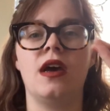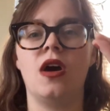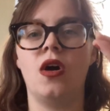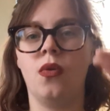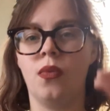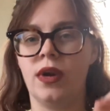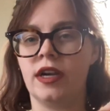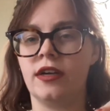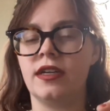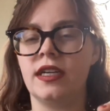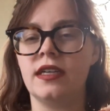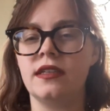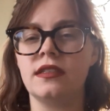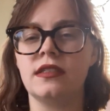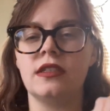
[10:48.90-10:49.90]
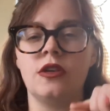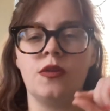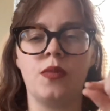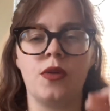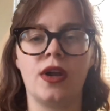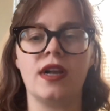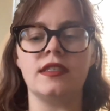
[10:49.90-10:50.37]
awareness, your
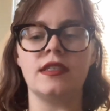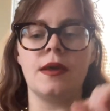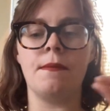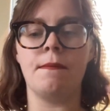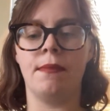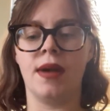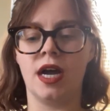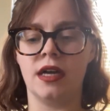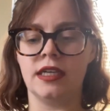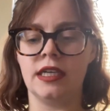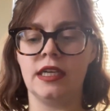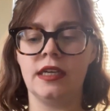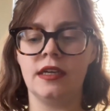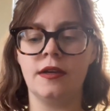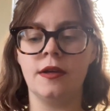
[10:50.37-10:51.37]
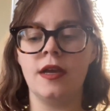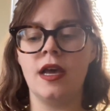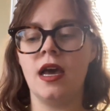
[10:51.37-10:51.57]
present body.